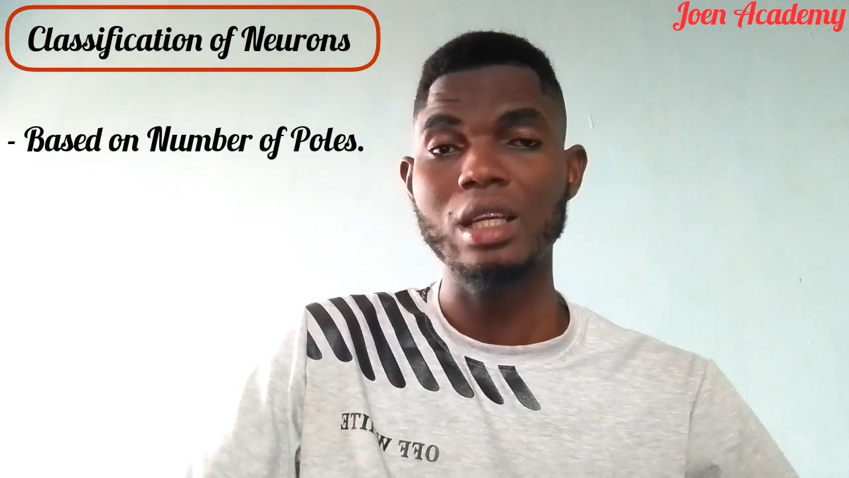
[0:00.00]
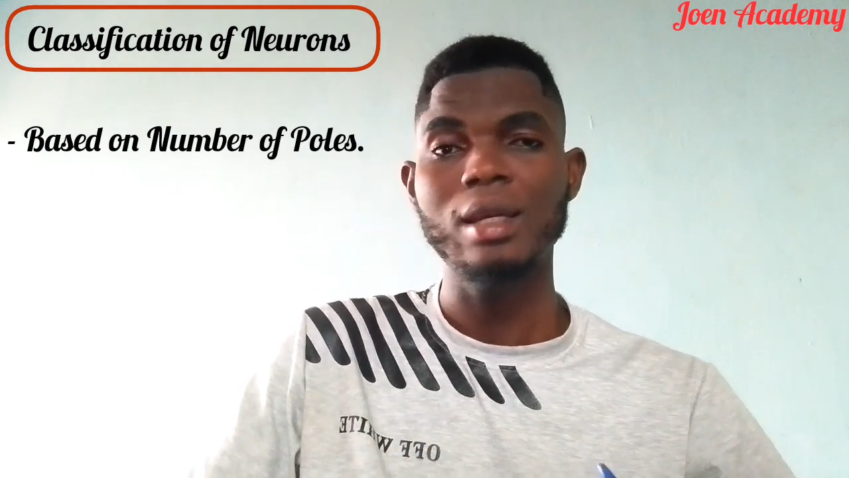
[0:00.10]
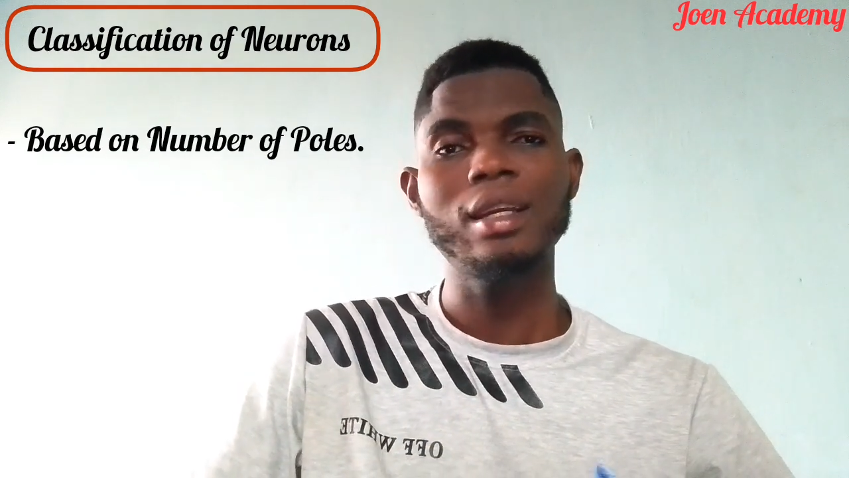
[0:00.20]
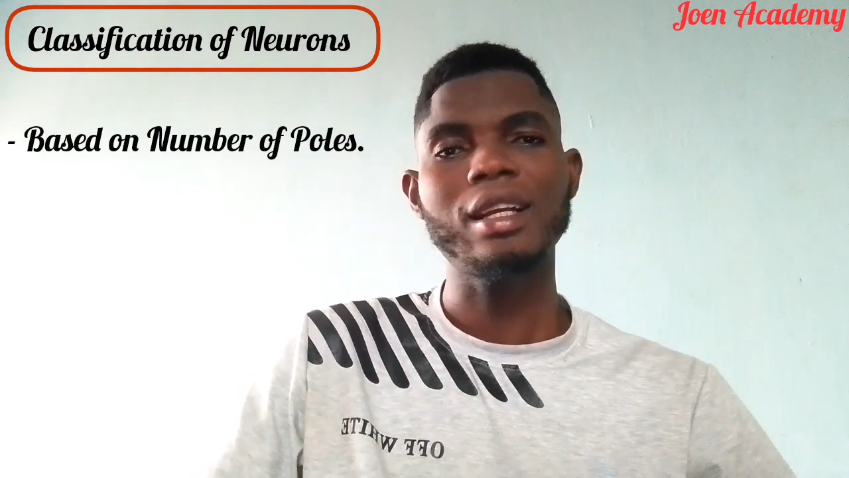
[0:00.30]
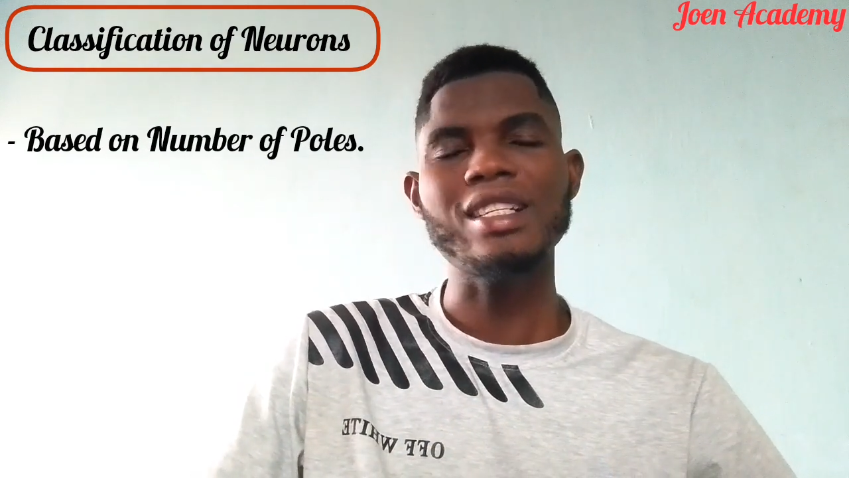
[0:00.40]

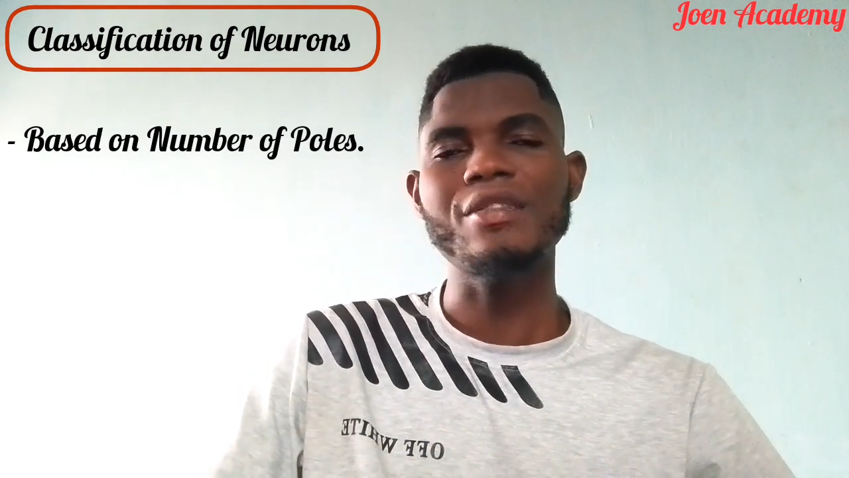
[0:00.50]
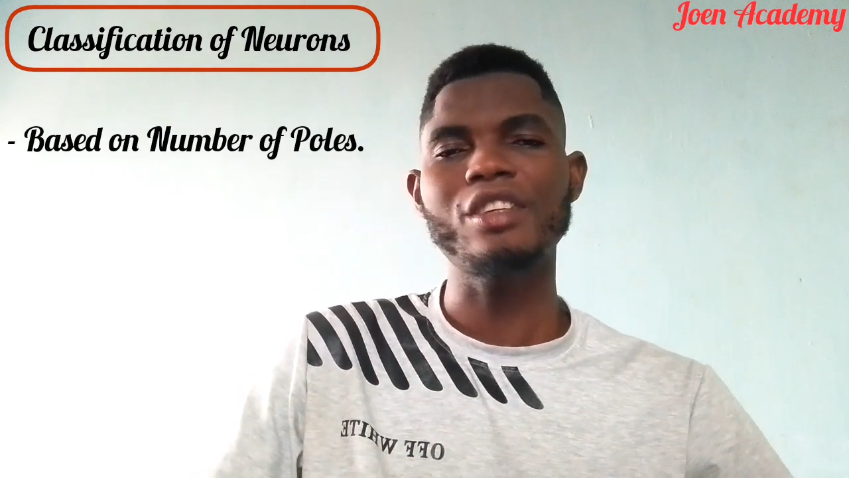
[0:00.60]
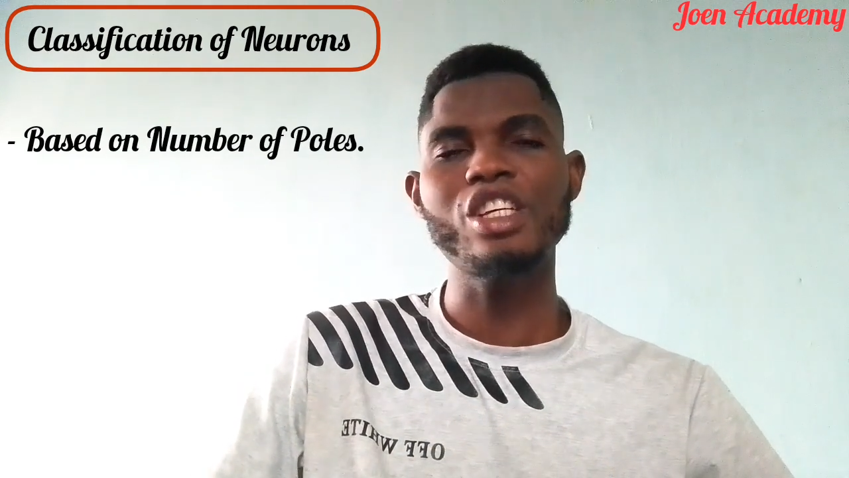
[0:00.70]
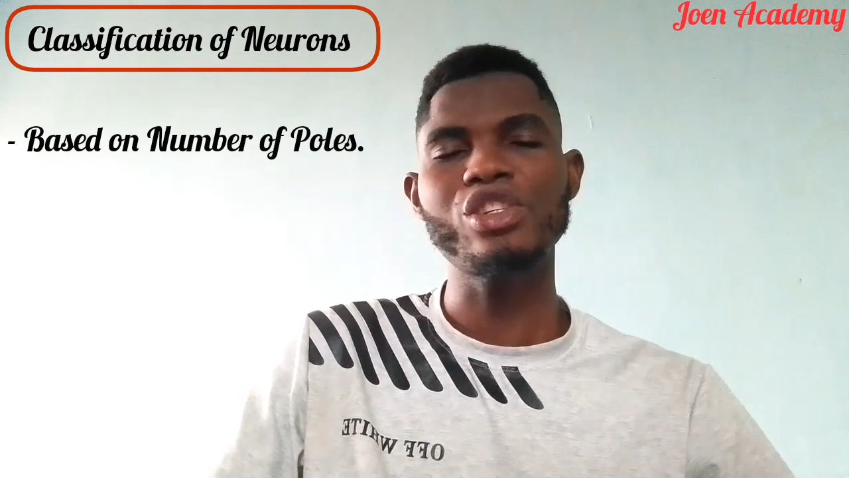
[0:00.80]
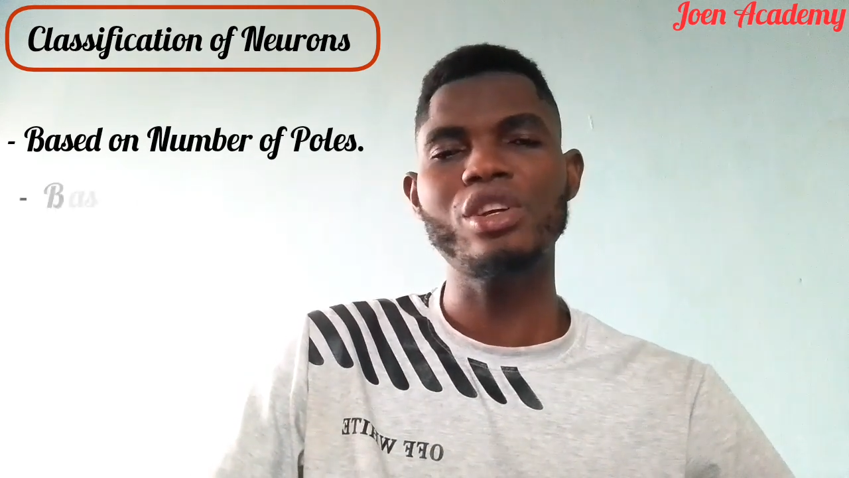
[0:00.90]

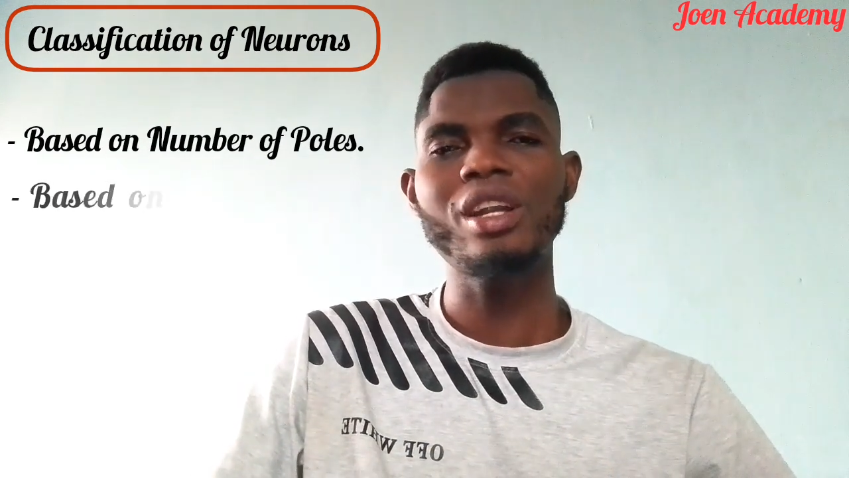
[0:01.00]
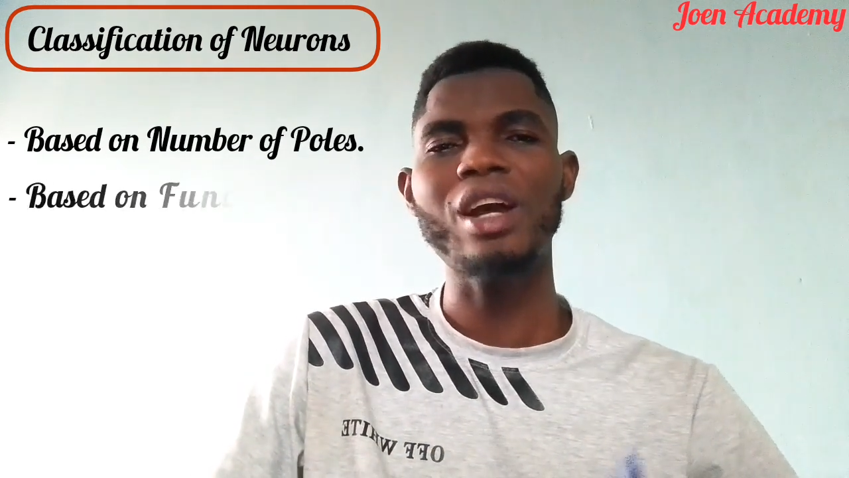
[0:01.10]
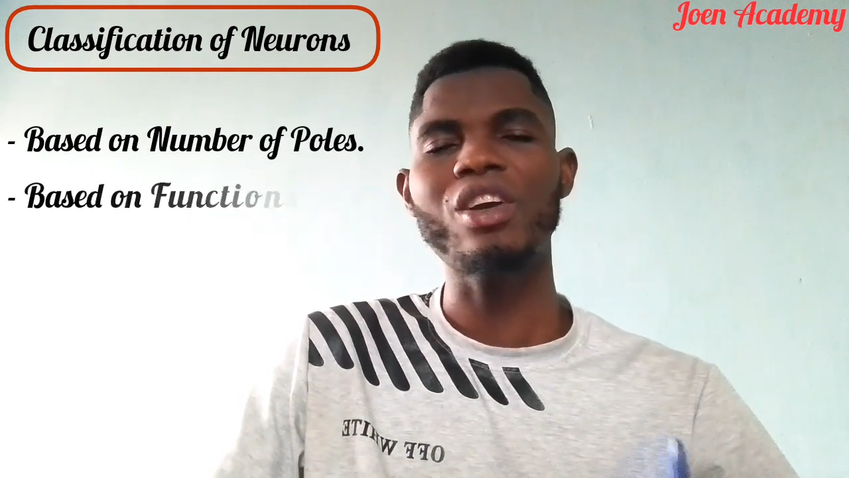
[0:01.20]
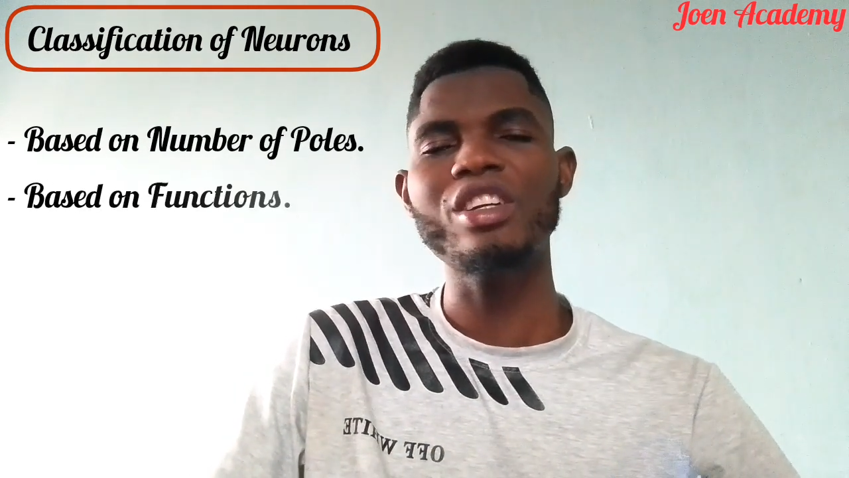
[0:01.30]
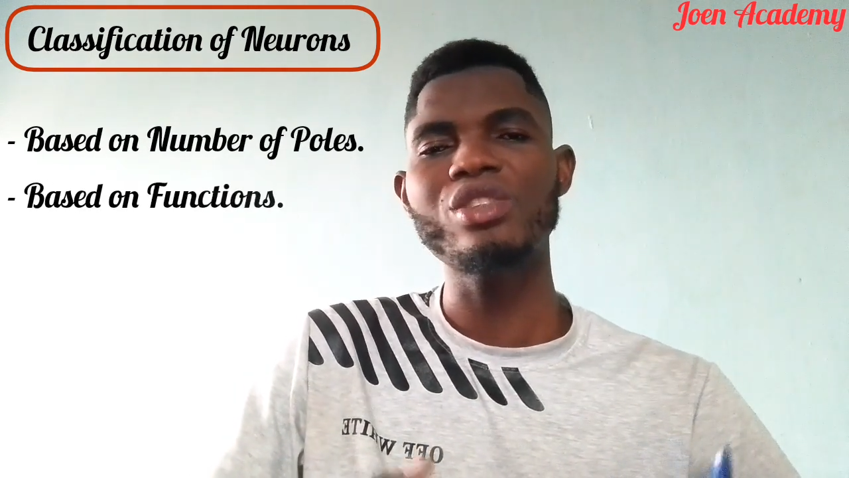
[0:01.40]
classification according